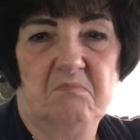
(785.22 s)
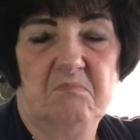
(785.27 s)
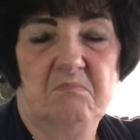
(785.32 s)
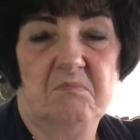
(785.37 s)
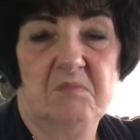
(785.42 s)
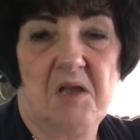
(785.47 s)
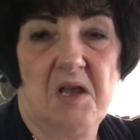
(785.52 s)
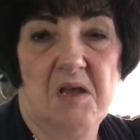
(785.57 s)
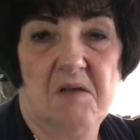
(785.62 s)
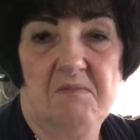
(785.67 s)

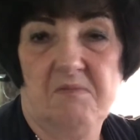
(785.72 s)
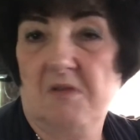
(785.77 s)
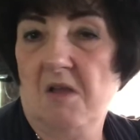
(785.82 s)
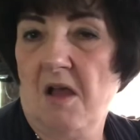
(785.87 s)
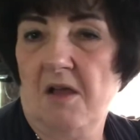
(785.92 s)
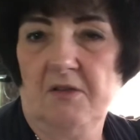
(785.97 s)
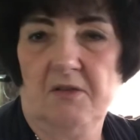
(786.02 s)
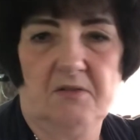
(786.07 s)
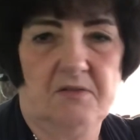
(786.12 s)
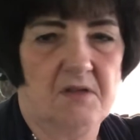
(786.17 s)
okay?
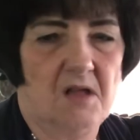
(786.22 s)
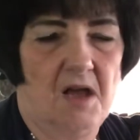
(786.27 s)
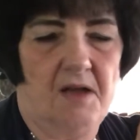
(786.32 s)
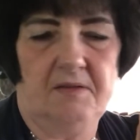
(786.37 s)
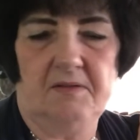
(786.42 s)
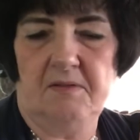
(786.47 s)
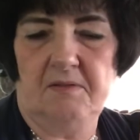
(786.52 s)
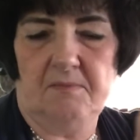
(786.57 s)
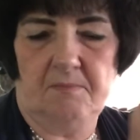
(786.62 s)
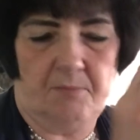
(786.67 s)
Not
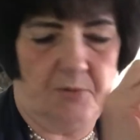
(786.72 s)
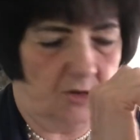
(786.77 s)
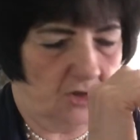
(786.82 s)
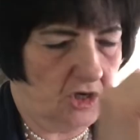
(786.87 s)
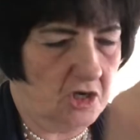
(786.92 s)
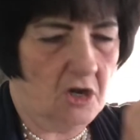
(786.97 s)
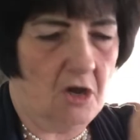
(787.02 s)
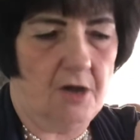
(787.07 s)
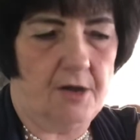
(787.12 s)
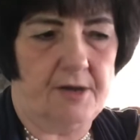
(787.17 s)

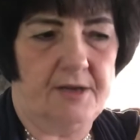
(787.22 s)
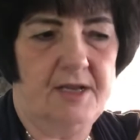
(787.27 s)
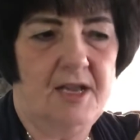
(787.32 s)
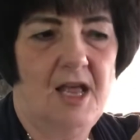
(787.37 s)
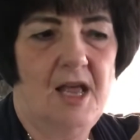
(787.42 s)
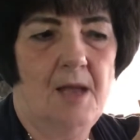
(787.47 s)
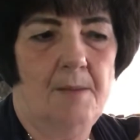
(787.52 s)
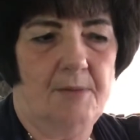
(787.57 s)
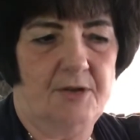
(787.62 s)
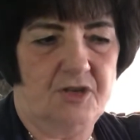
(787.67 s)
pushing hard,
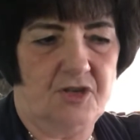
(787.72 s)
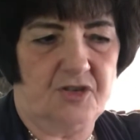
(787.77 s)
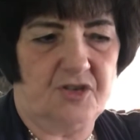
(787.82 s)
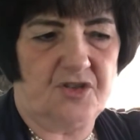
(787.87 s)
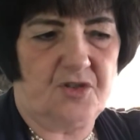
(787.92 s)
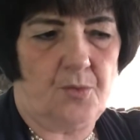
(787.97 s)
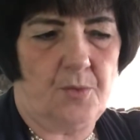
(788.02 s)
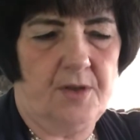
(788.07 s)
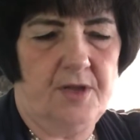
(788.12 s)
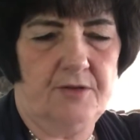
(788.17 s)
but
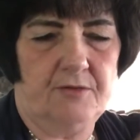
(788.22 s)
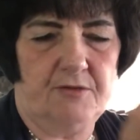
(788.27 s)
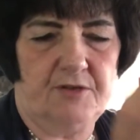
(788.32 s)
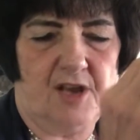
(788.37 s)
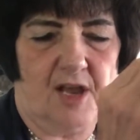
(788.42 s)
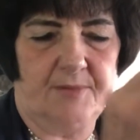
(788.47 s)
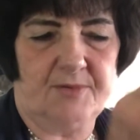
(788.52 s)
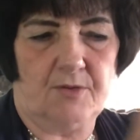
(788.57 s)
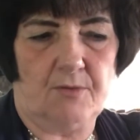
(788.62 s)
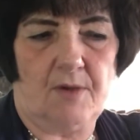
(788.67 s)
just 300
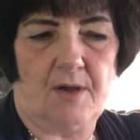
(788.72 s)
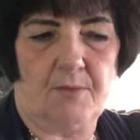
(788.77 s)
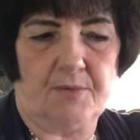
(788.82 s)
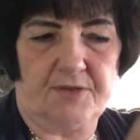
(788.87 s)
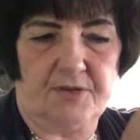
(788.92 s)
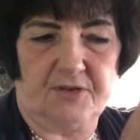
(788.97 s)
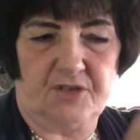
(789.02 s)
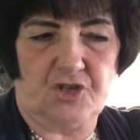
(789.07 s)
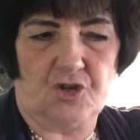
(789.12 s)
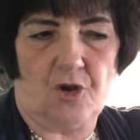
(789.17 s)
times the rock with
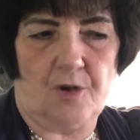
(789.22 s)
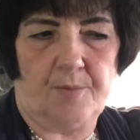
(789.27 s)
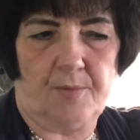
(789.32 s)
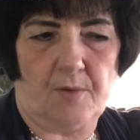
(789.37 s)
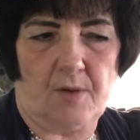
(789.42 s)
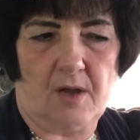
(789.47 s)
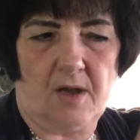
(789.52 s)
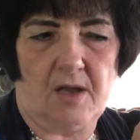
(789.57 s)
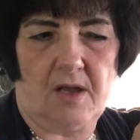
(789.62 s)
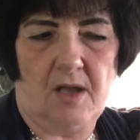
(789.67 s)
this sharp
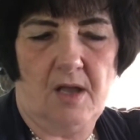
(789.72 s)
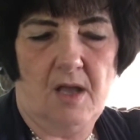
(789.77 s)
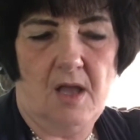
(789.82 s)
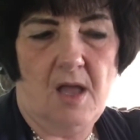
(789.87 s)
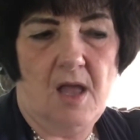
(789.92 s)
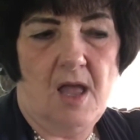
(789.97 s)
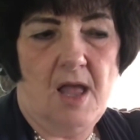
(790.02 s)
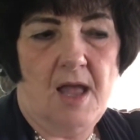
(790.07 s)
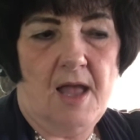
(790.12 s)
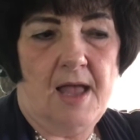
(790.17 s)
rock.
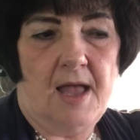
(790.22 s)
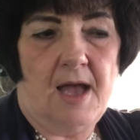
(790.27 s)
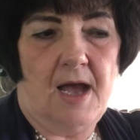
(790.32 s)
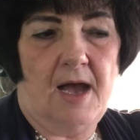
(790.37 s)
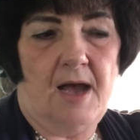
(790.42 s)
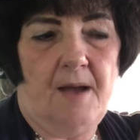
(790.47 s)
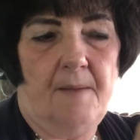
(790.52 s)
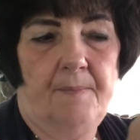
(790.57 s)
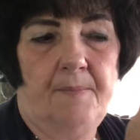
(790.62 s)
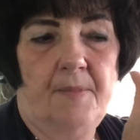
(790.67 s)

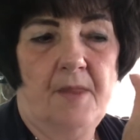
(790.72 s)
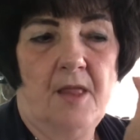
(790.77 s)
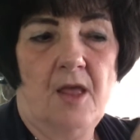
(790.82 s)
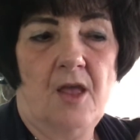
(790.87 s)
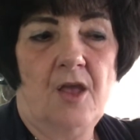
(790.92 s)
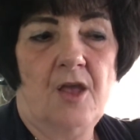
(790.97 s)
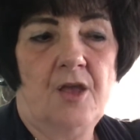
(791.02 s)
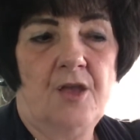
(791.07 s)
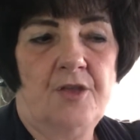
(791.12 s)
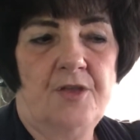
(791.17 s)

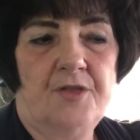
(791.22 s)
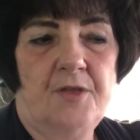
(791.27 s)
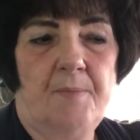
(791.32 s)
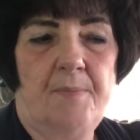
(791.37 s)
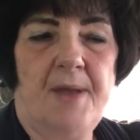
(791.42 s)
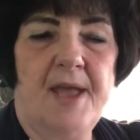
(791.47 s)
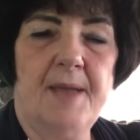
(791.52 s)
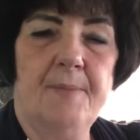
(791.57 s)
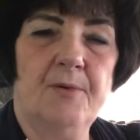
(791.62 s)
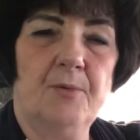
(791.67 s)
The
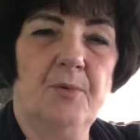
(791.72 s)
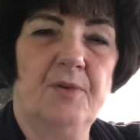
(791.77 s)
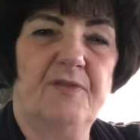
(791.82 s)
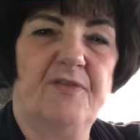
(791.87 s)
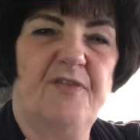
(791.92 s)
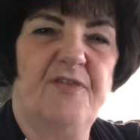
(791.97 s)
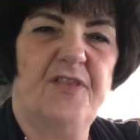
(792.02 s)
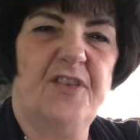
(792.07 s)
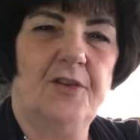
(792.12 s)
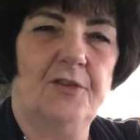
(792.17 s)
paper would
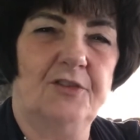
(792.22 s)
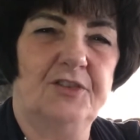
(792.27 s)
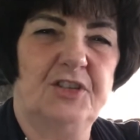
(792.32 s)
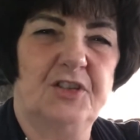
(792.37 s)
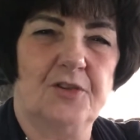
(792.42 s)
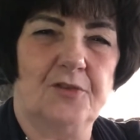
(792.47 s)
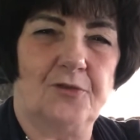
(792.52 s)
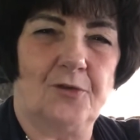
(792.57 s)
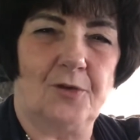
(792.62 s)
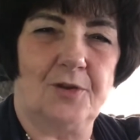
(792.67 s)
feel
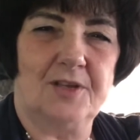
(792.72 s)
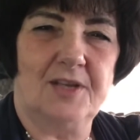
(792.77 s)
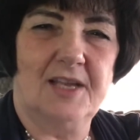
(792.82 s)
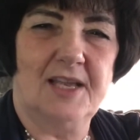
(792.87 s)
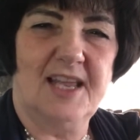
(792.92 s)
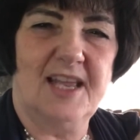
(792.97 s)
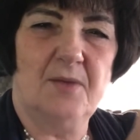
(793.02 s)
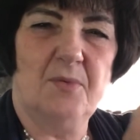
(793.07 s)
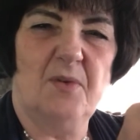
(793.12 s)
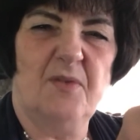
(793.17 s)
different.
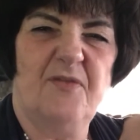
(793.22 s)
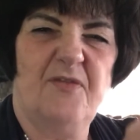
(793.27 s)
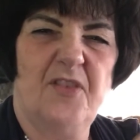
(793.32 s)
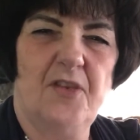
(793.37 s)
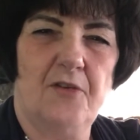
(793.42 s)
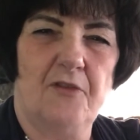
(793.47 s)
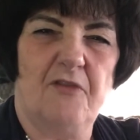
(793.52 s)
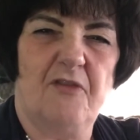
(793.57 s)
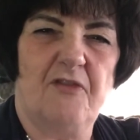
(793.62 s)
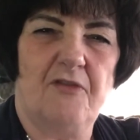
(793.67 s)
It would
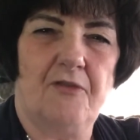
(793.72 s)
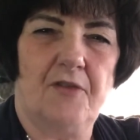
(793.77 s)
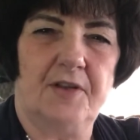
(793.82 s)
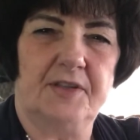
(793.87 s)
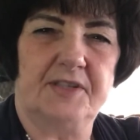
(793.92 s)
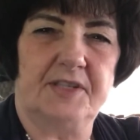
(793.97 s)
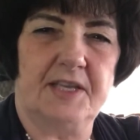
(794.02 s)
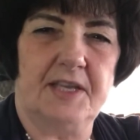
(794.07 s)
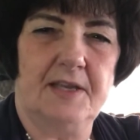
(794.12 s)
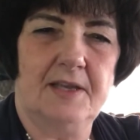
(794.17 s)
feel
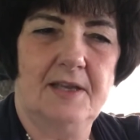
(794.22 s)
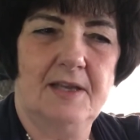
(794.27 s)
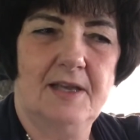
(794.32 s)
fuzzy,